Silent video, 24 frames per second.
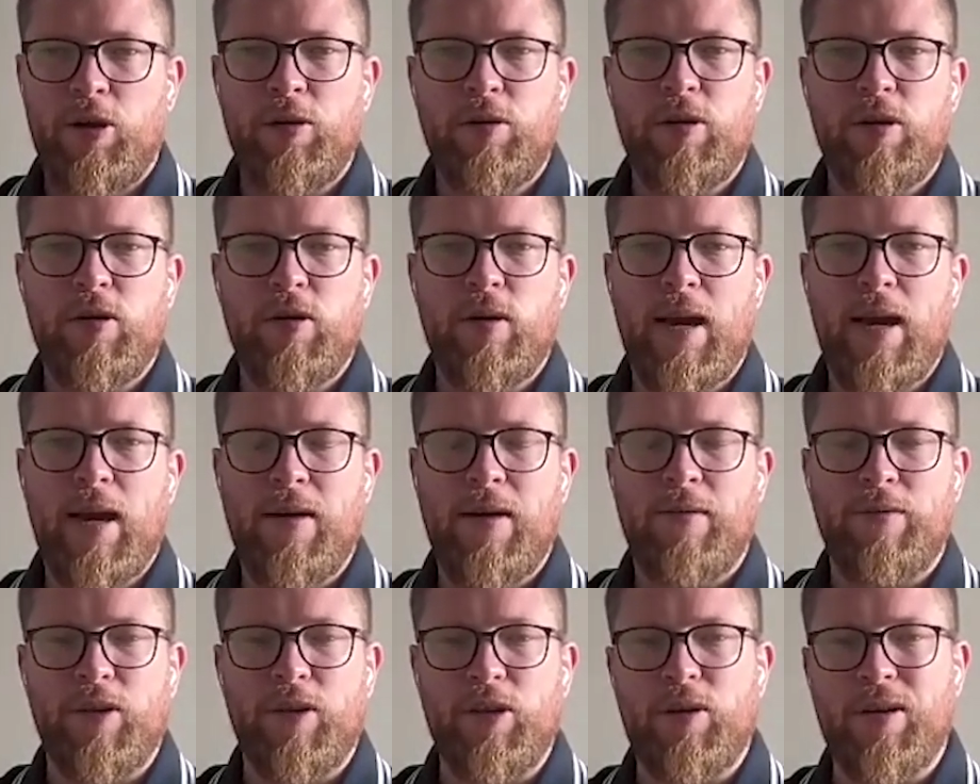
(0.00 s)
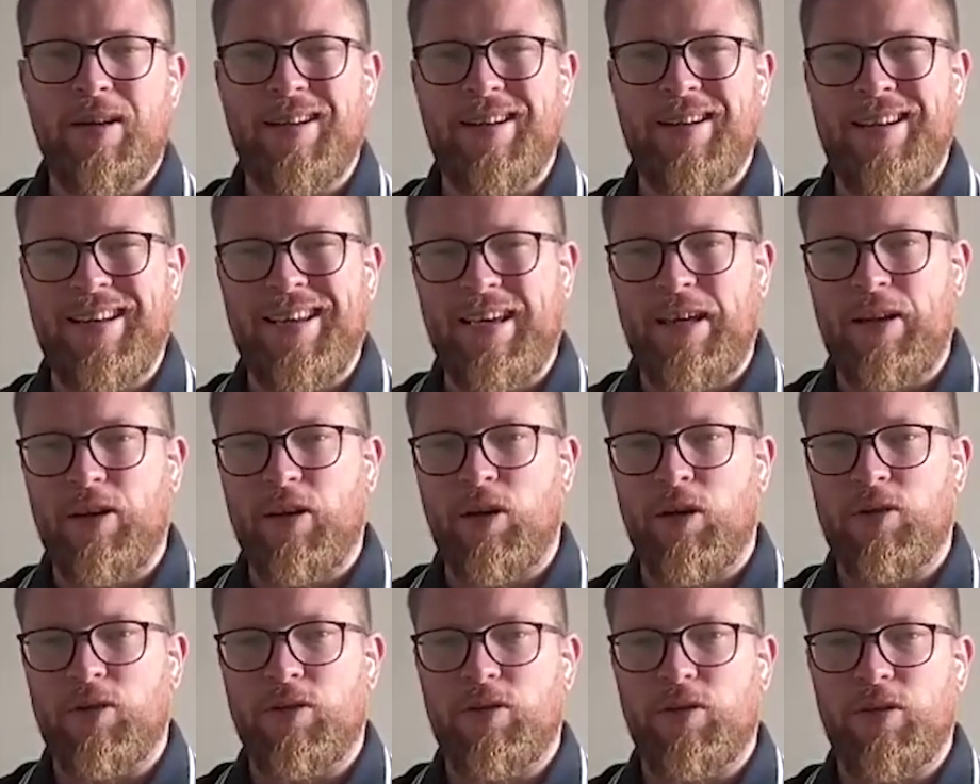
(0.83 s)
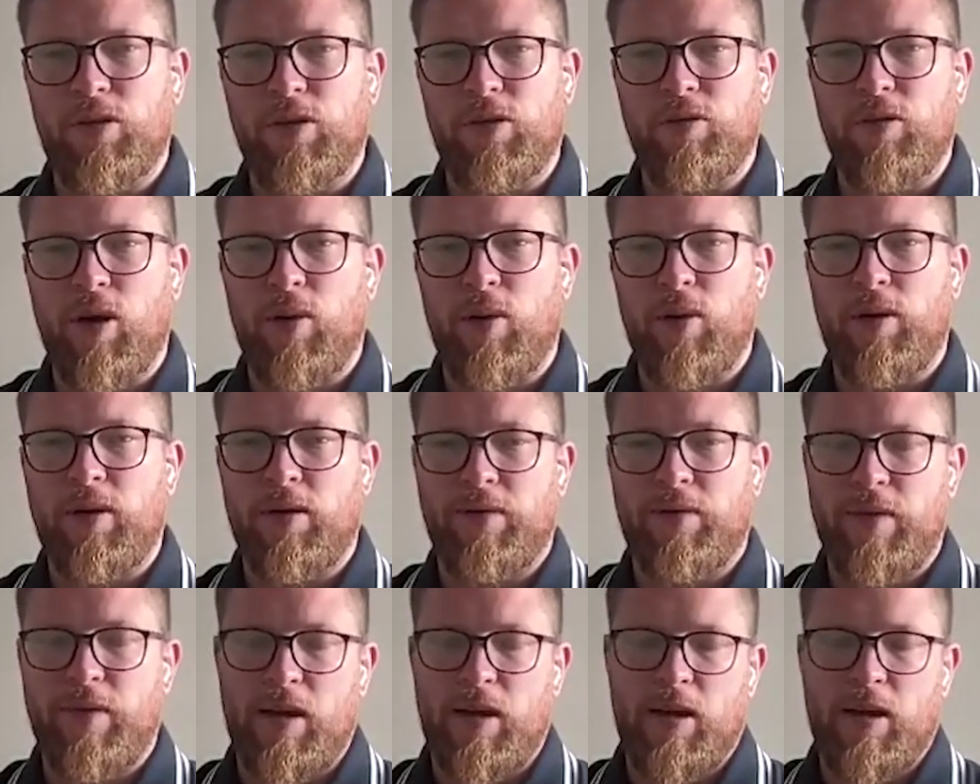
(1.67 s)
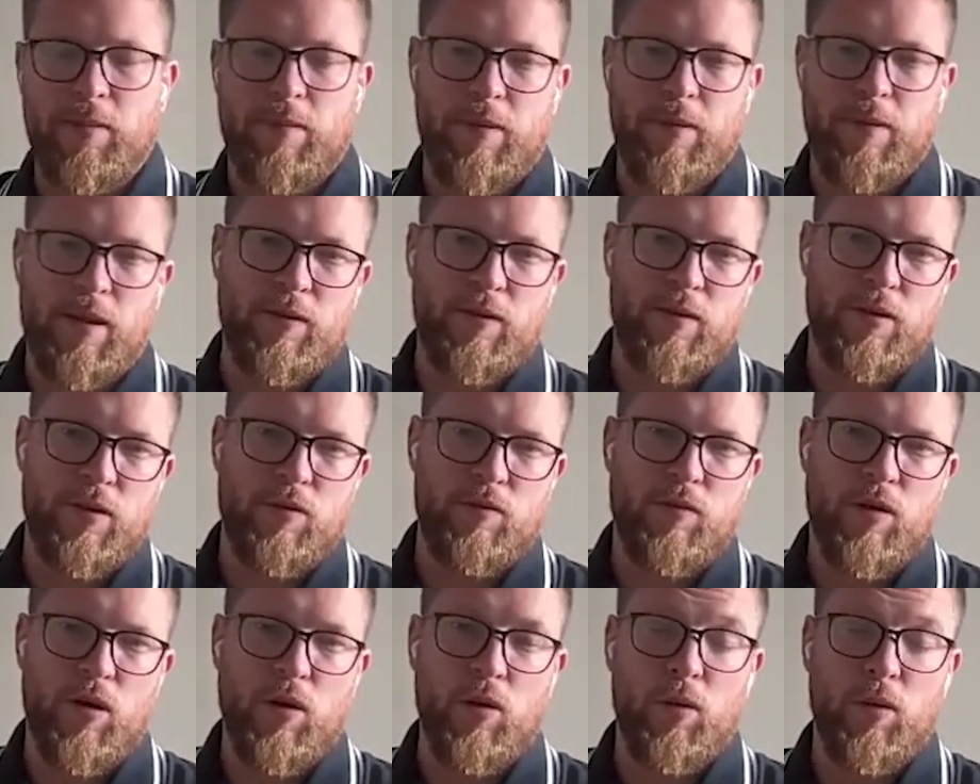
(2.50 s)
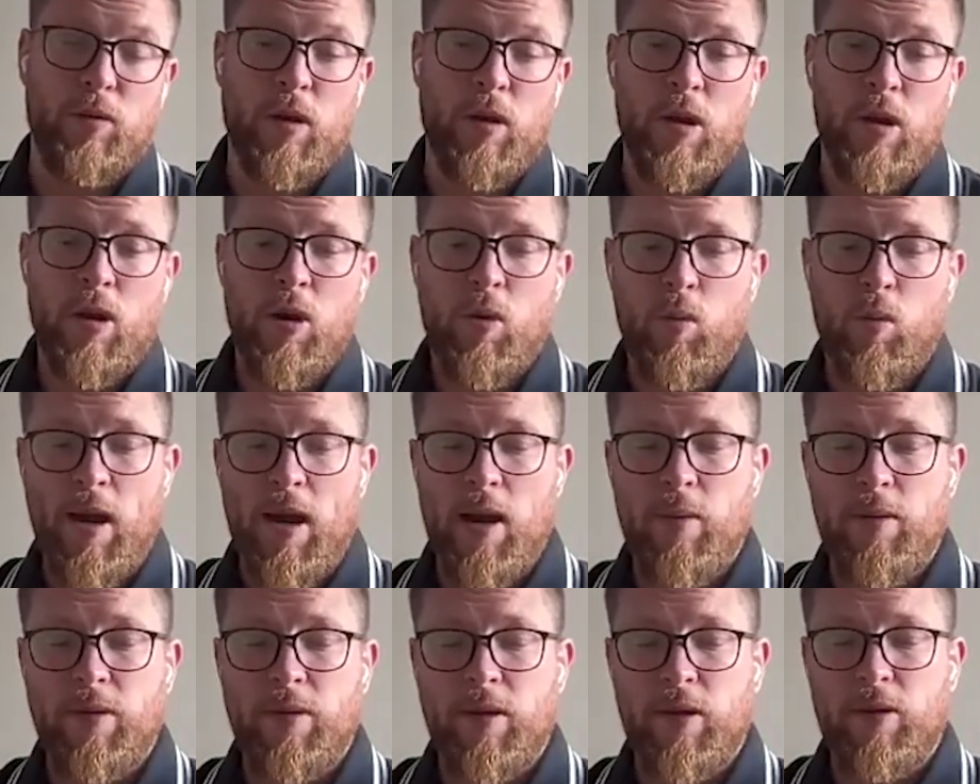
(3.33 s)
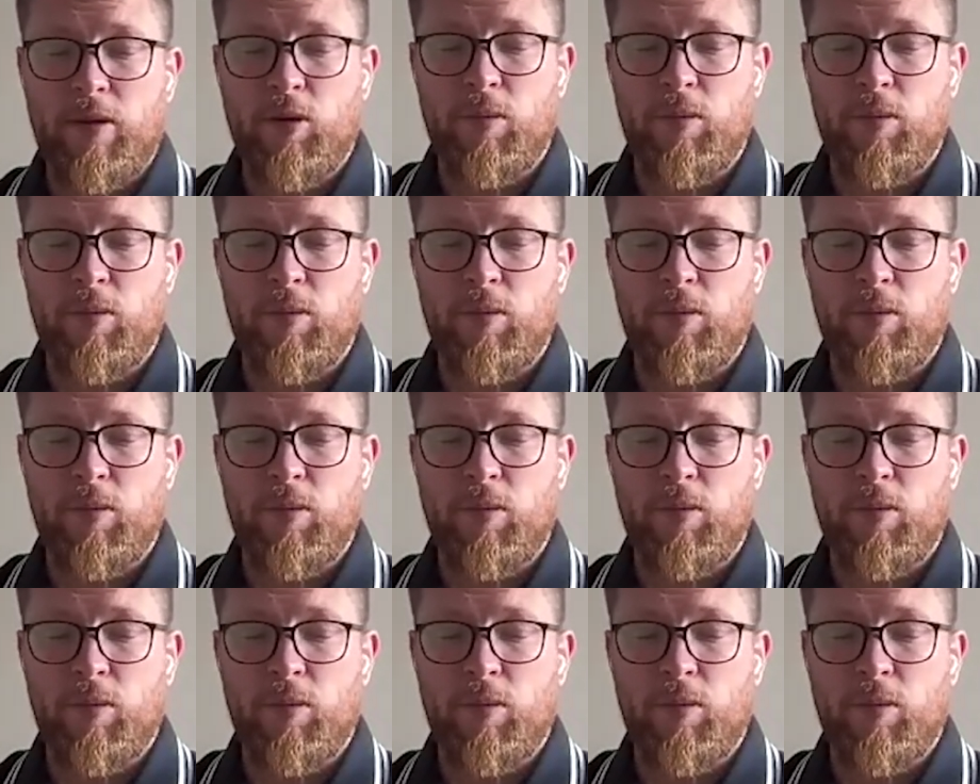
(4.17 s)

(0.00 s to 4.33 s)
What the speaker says: who do you have that you can lean on to grow and develop into the roles? Where